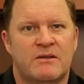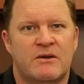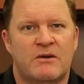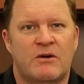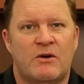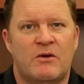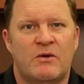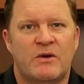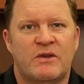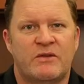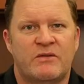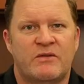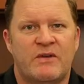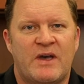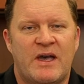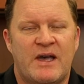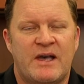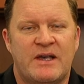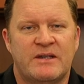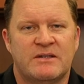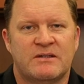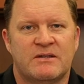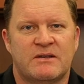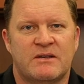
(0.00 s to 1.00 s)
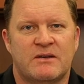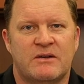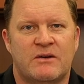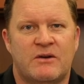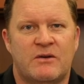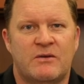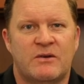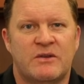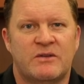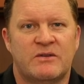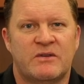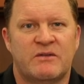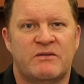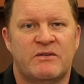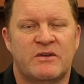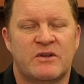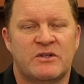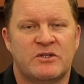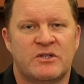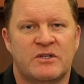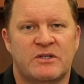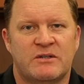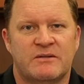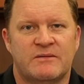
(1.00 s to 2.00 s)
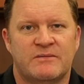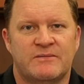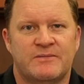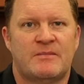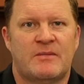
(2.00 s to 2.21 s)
They're always fast and always efficient.